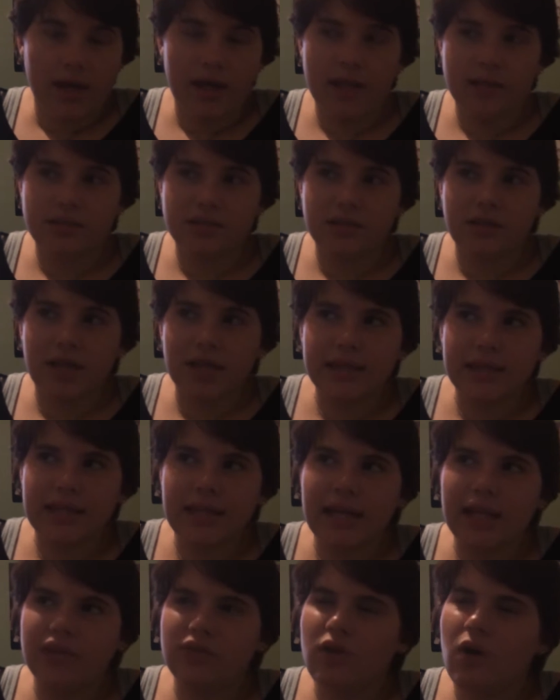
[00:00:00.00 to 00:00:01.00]
It's
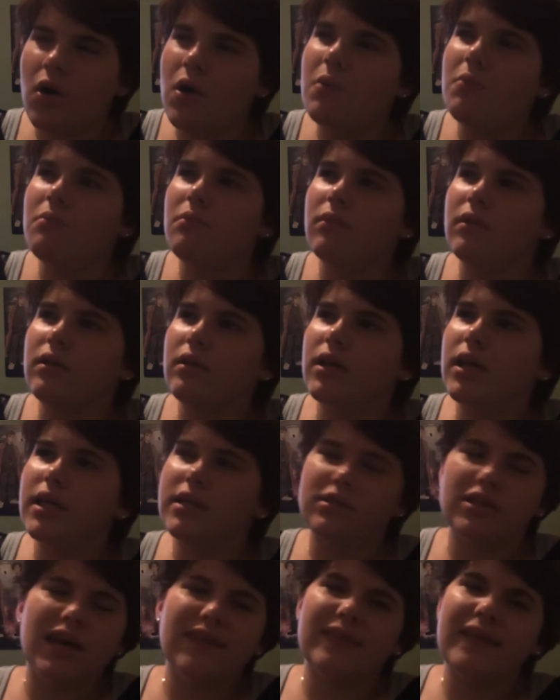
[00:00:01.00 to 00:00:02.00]

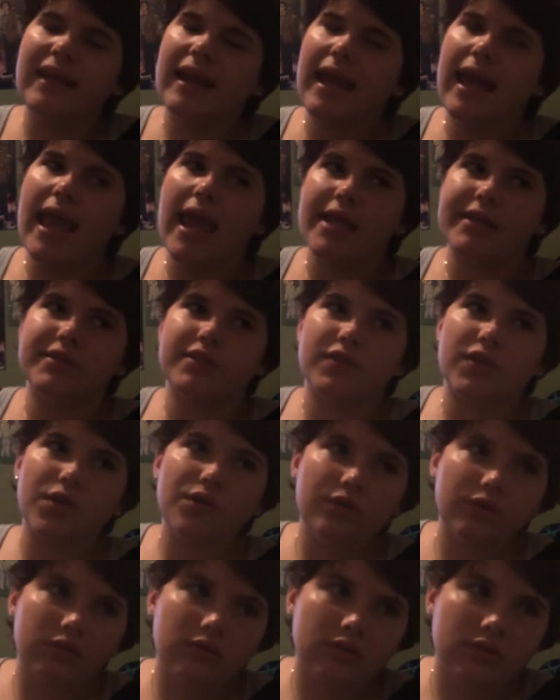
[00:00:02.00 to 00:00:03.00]
not that I hate
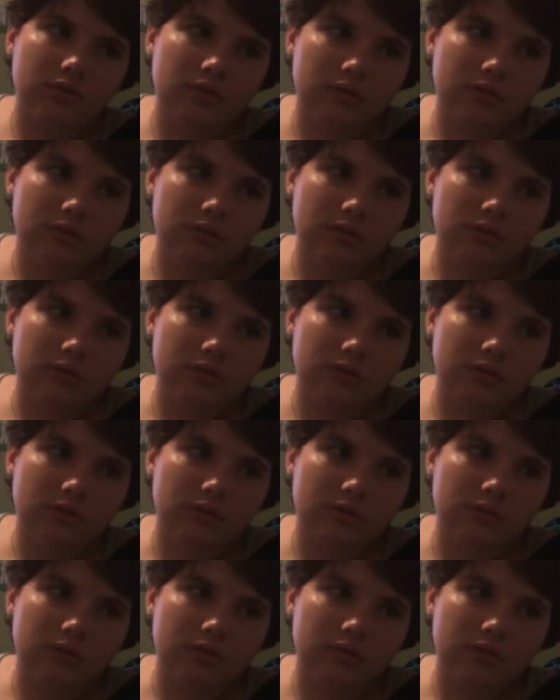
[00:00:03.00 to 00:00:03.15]
school.